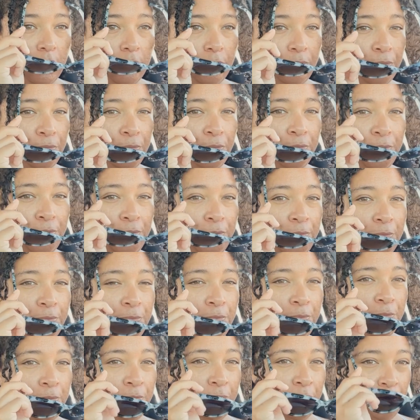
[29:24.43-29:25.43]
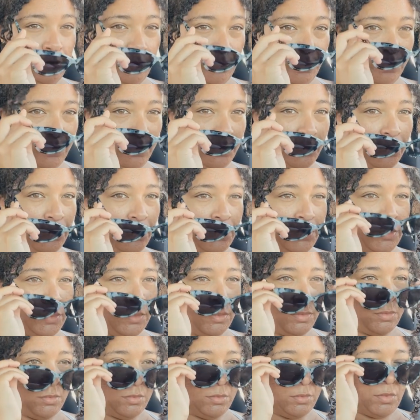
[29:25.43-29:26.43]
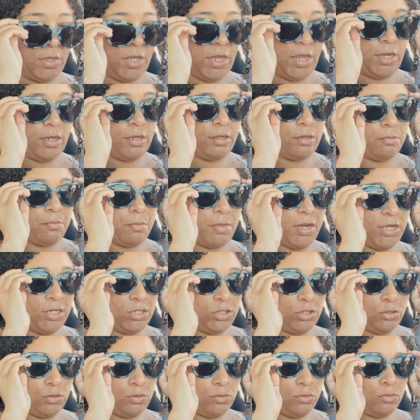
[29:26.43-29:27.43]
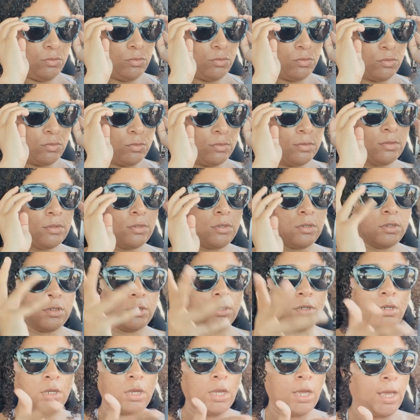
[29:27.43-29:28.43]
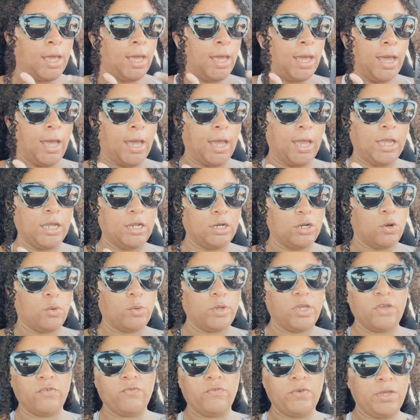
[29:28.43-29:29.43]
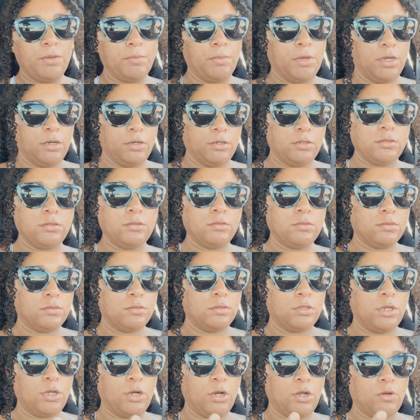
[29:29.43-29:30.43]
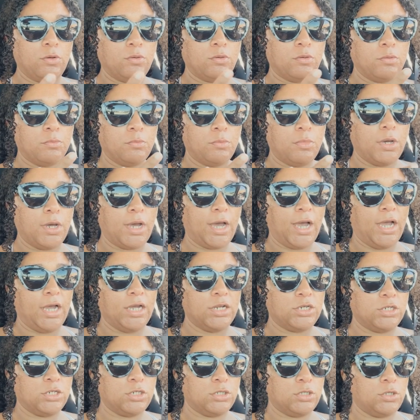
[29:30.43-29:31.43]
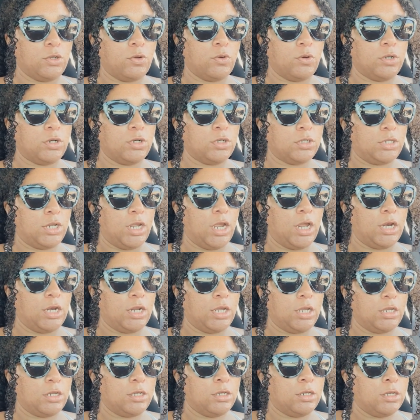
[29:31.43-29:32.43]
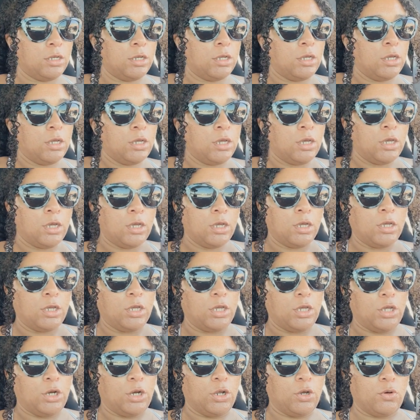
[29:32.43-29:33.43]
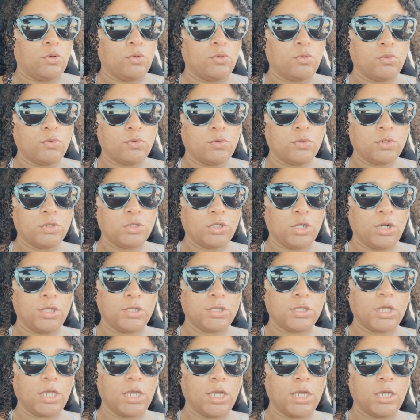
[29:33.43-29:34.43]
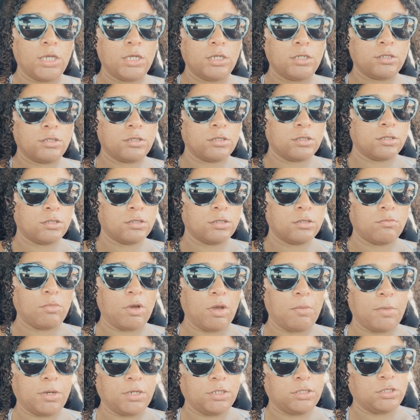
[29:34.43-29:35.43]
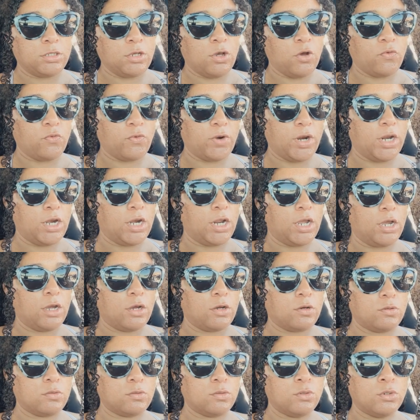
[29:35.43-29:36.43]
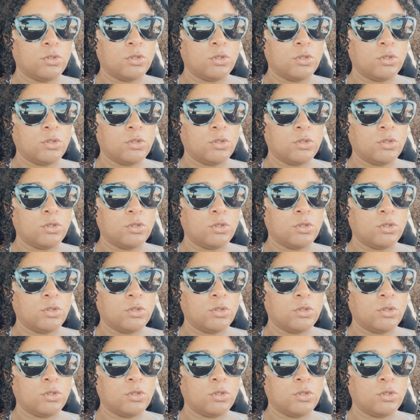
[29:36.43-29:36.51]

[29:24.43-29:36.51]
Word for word: Mm -mm. Like, mind you, I ain't no weak female, you know, but I just no understanding, you know, certain things by myself right now.